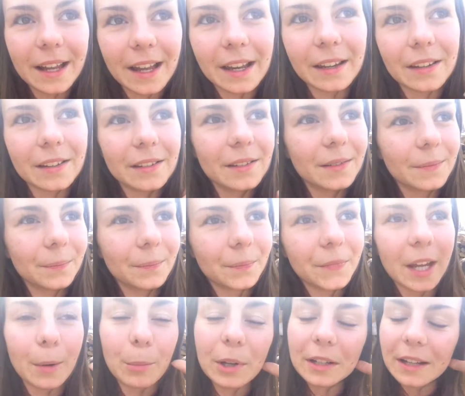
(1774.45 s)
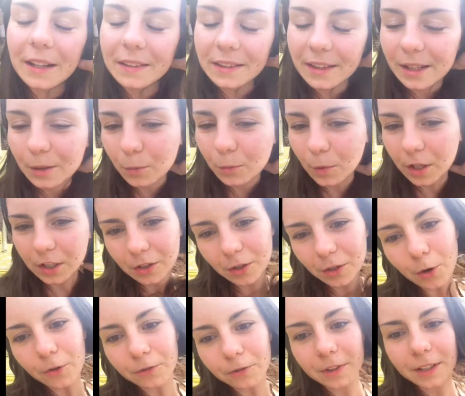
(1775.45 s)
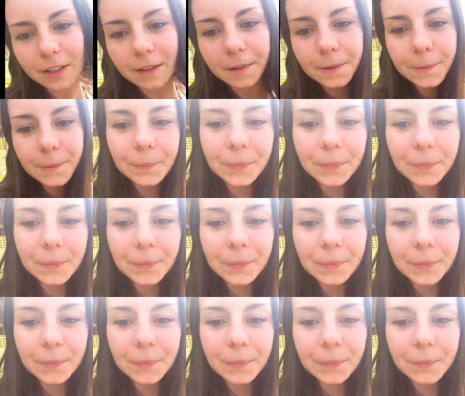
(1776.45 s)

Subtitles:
And yeah, but I think when you go vegan,